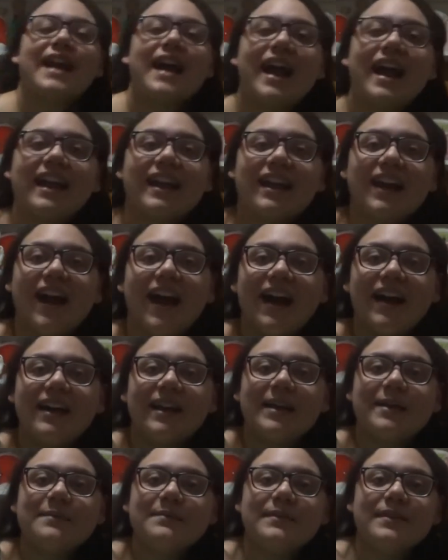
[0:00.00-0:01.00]
I got
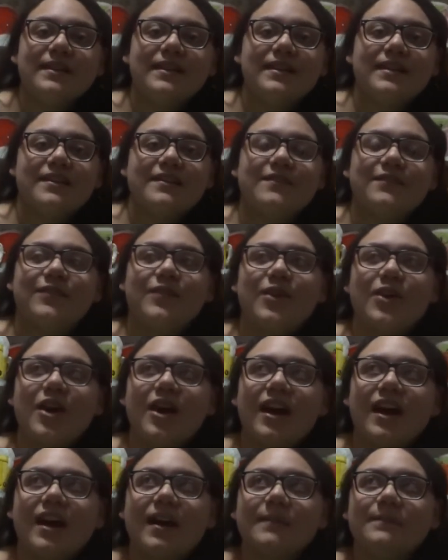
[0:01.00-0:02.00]
him
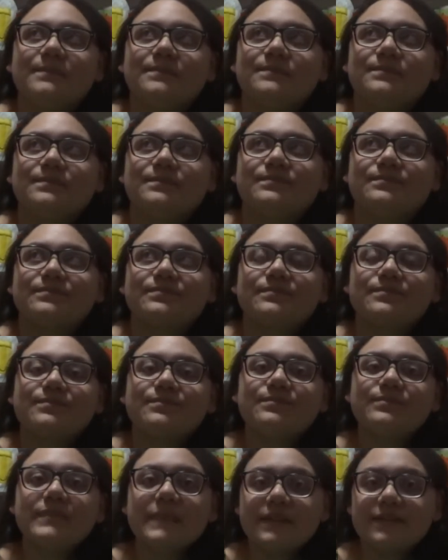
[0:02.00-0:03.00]
for
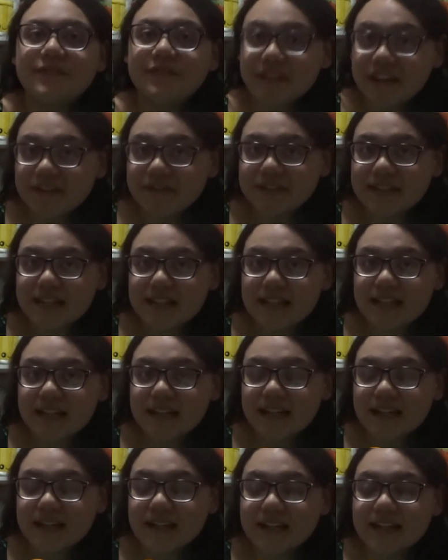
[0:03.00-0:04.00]
$50,
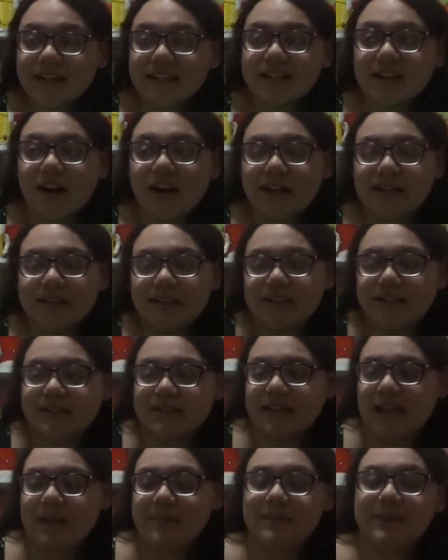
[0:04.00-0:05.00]

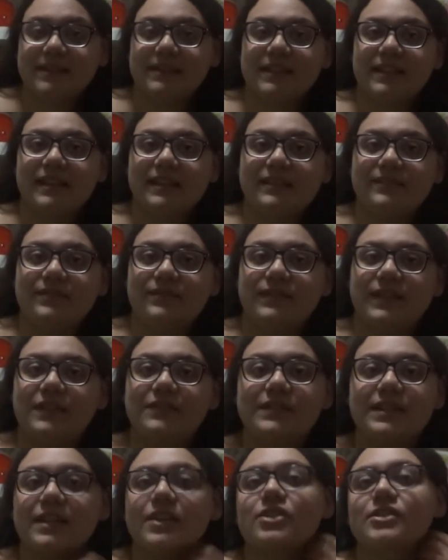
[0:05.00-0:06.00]
I believe,
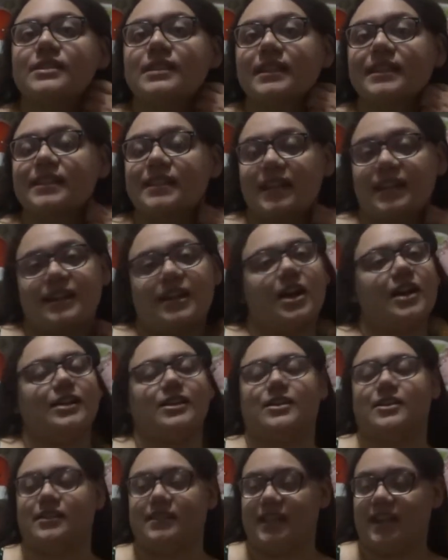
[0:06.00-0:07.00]
$50 or
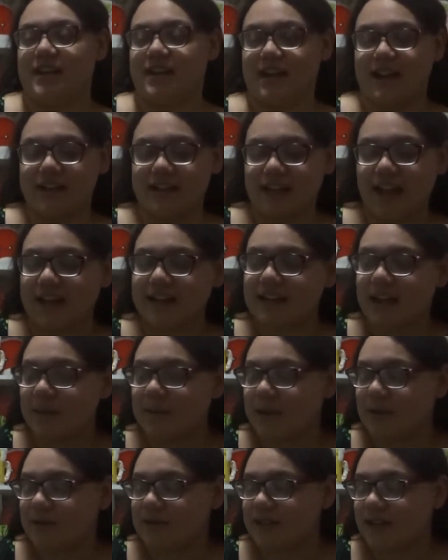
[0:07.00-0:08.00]
$60, and at that time
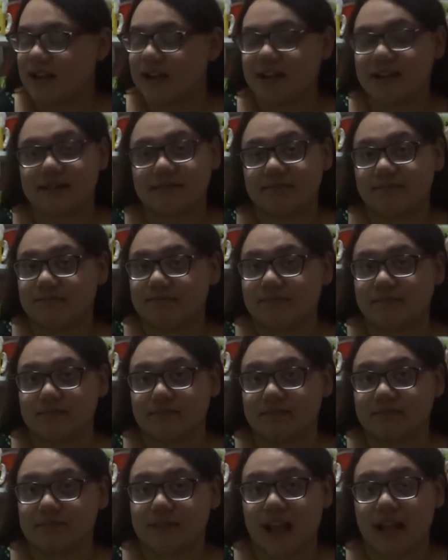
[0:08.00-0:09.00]
I was like,
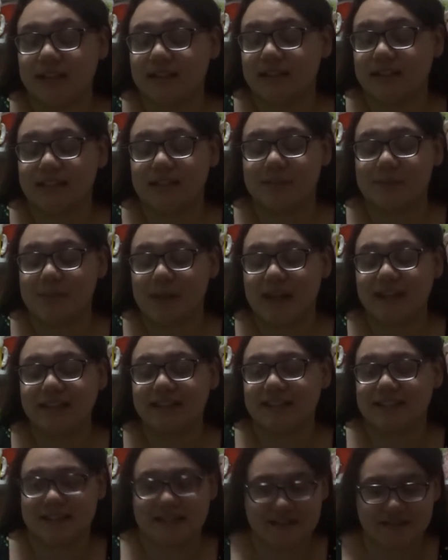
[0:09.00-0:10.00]
that's
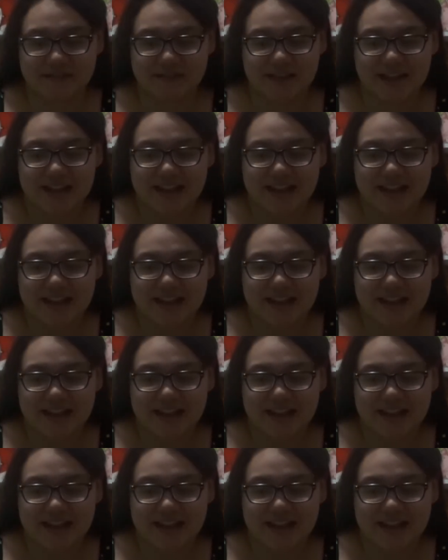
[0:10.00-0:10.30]
expensive.